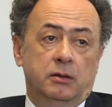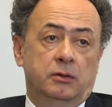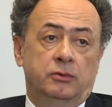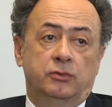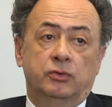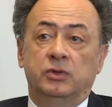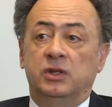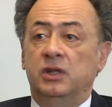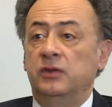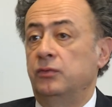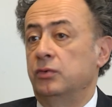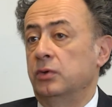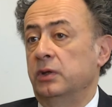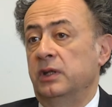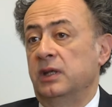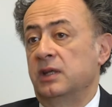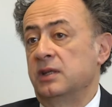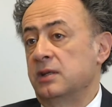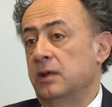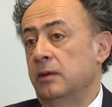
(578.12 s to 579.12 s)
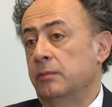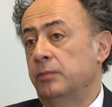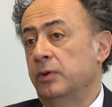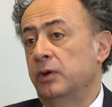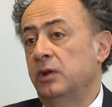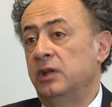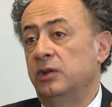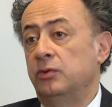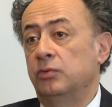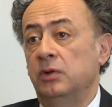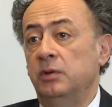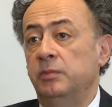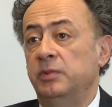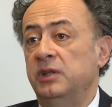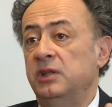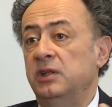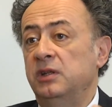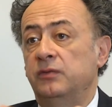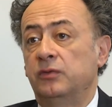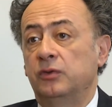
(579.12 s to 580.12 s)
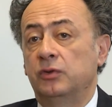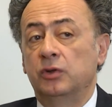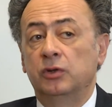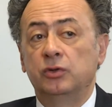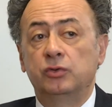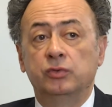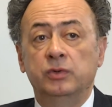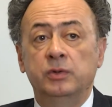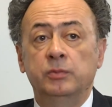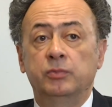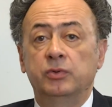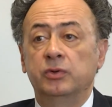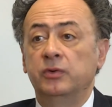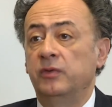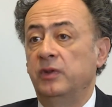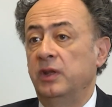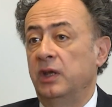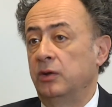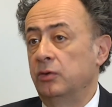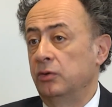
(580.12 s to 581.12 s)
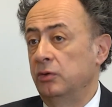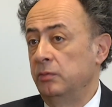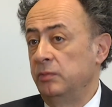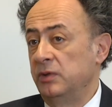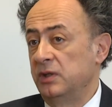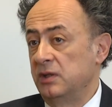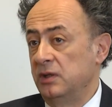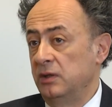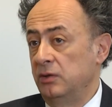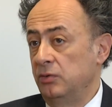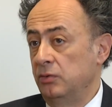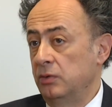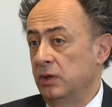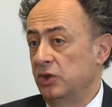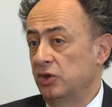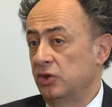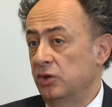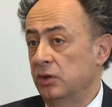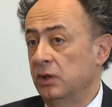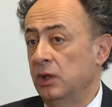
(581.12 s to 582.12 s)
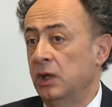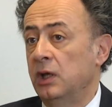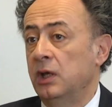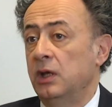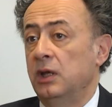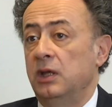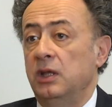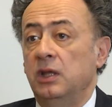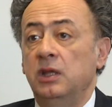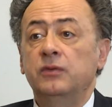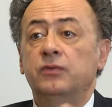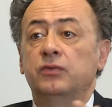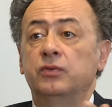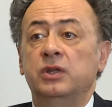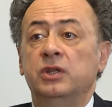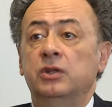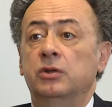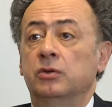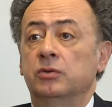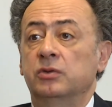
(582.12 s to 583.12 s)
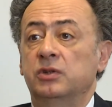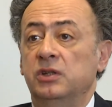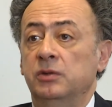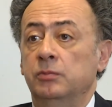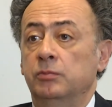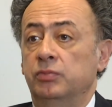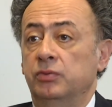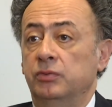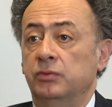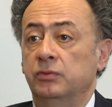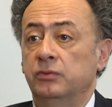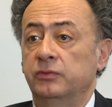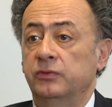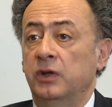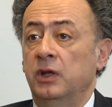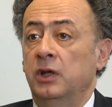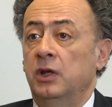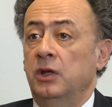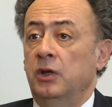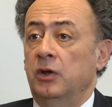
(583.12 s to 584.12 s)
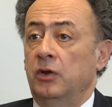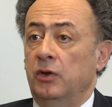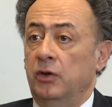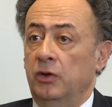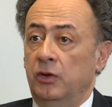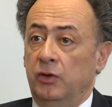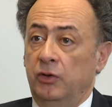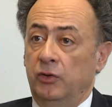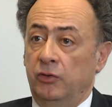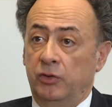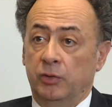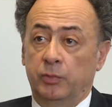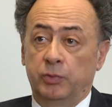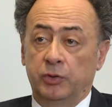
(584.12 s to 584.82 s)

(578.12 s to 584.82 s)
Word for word: To give you an example, it will be difficult to improve the economic situation if we don't improve the